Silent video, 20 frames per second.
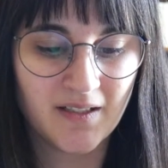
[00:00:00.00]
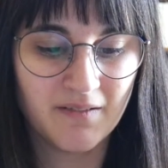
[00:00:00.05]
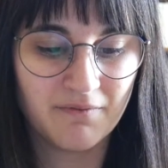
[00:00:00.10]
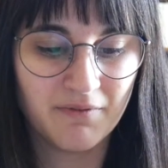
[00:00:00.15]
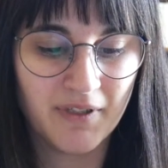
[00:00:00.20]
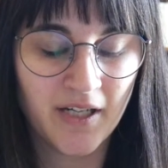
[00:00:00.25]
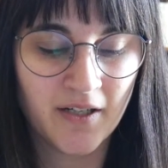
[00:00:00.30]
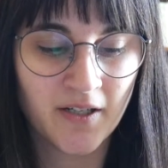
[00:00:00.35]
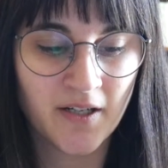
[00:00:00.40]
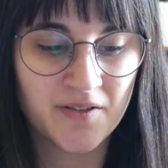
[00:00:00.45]

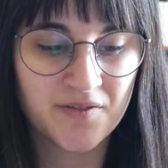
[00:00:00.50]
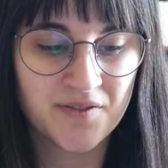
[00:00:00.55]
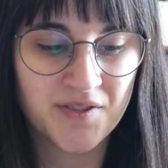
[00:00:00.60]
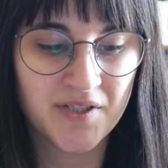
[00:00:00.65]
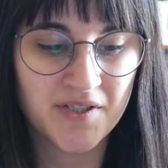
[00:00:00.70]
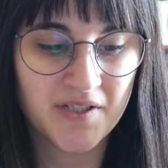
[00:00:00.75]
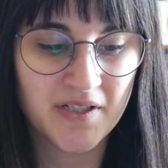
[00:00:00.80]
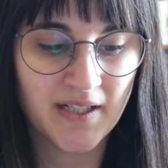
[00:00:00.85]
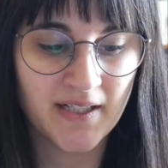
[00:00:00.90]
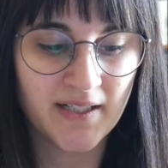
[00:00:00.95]
we hung out
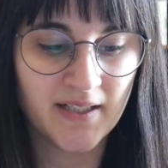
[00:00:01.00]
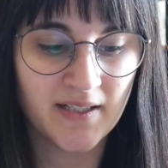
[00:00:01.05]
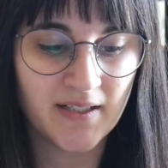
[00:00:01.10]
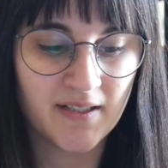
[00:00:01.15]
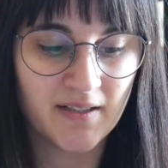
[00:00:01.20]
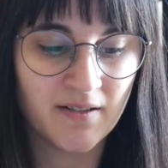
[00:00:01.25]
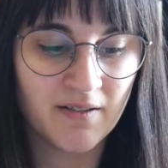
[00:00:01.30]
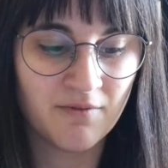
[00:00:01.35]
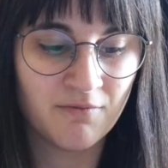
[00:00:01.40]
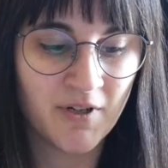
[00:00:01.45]
just
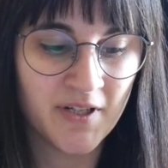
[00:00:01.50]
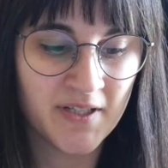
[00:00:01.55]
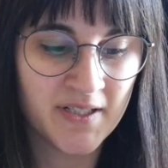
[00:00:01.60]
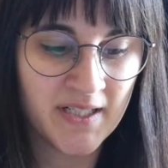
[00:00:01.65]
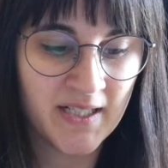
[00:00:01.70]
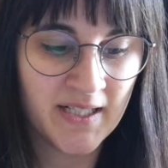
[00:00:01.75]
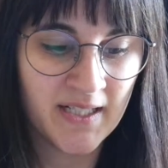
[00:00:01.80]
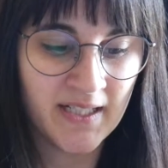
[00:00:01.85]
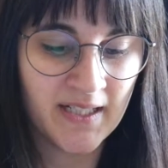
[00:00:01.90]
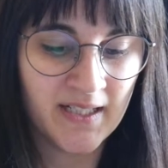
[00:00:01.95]
like one
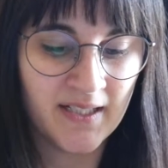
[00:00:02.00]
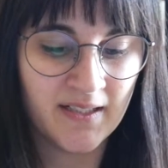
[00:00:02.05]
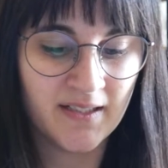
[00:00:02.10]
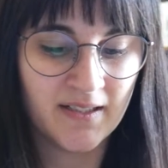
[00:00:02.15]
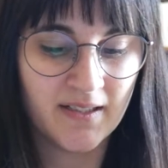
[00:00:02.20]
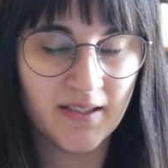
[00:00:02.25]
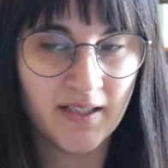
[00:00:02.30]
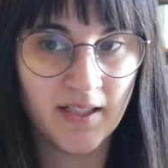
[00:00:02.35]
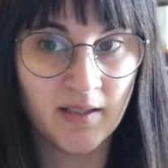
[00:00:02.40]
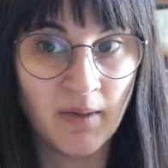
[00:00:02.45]
day
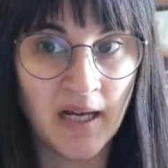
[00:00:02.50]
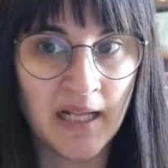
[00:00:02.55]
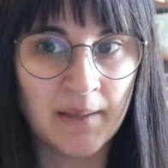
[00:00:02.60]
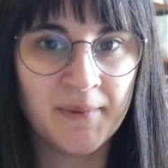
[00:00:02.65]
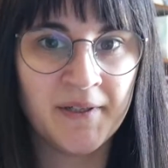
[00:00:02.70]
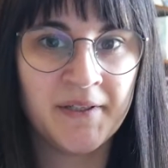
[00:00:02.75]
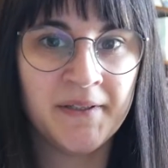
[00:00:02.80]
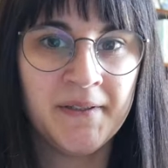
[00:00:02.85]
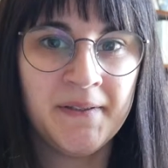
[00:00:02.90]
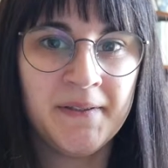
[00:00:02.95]
in
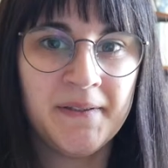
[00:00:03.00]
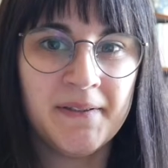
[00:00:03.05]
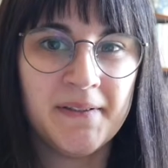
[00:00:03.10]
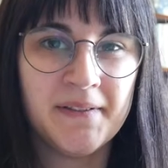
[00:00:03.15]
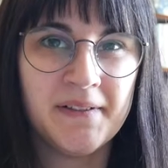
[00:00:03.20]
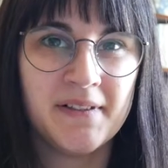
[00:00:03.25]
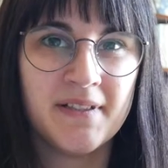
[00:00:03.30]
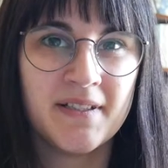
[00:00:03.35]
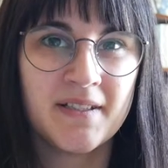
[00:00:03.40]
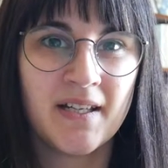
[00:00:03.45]
Malmö.
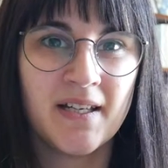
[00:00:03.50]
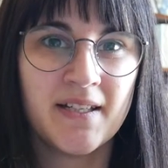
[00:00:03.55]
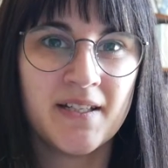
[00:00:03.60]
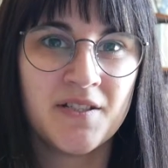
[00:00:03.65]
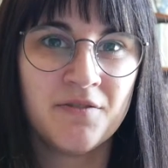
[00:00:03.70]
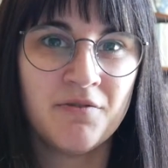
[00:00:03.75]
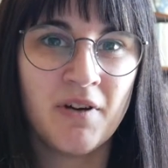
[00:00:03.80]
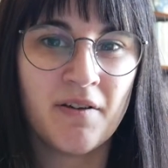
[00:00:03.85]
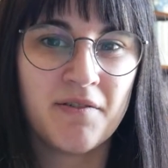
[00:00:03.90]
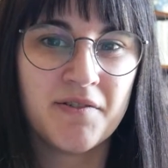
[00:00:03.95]
It's like
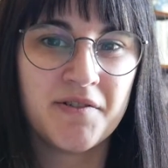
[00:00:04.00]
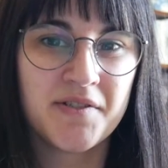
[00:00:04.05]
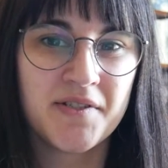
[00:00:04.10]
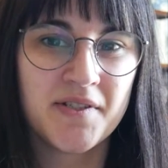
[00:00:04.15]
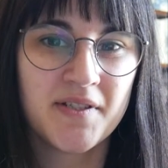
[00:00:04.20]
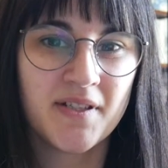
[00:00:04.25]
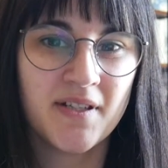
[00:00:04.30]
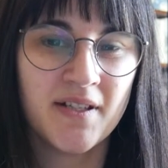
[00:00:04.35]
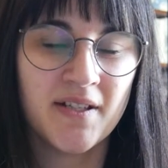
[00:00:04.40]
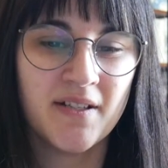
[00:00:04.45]
2
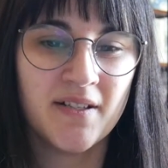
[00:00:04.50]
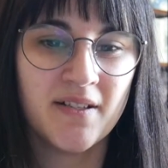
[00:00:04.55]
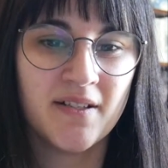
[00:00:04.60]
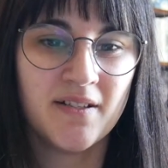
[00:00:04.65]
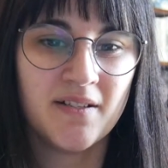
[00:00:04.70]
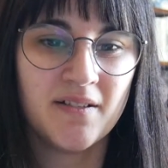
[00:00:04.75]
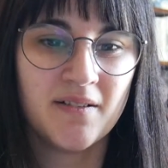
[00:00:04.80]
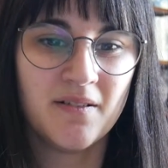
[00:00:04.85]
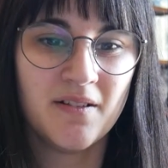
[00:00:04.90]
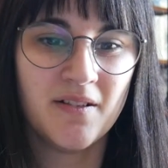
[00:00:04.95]
hours
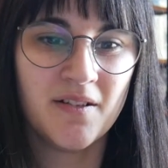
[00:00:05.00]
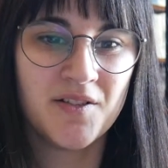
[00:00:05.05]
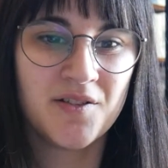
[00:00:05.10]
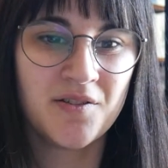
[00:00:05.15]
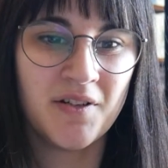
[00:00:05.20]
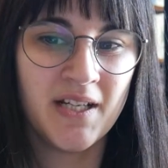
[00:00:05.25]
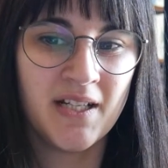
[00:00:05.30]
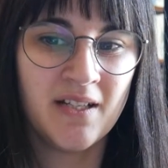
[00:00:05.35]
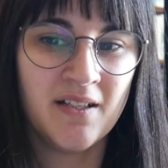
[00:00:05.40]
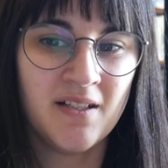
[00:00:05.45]
on
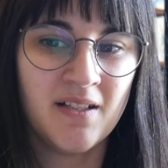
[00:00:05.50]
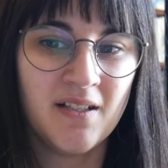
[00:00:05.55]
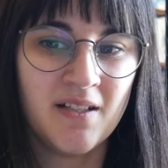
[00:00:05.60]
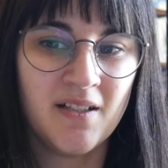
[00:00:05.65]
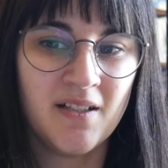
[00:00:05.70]
train.